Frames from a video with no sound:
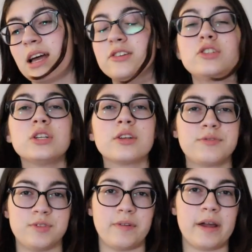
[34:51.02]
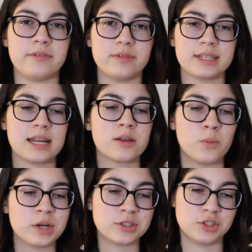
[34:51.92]
and she could have survived. Like, I didn't
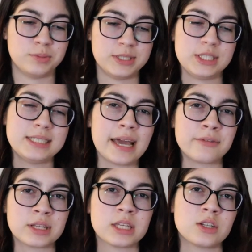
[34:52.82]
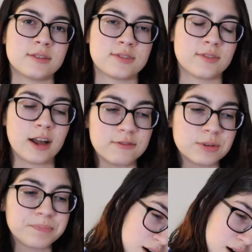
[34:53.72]
want her to, but she definitely could have survived.